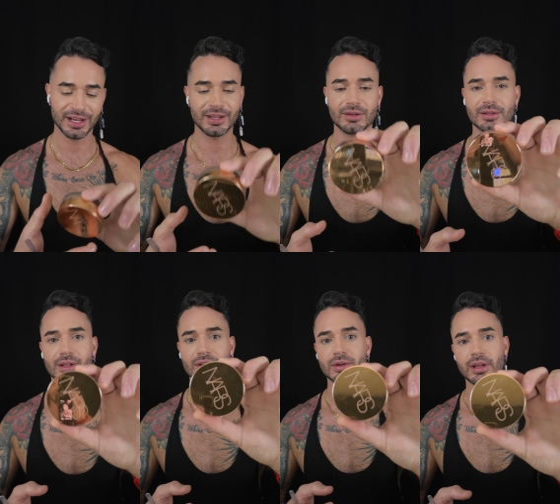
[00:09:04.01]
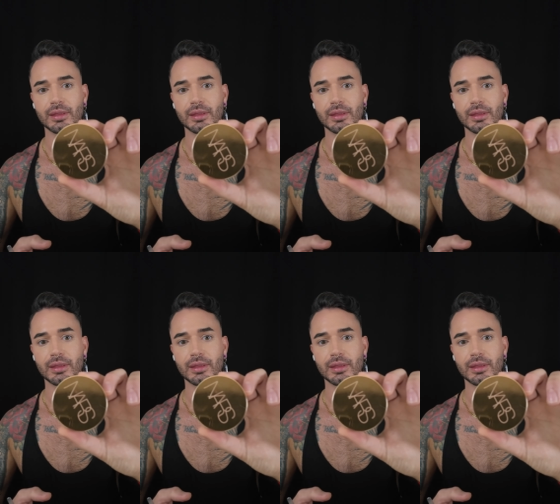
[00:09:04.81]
I use Laguna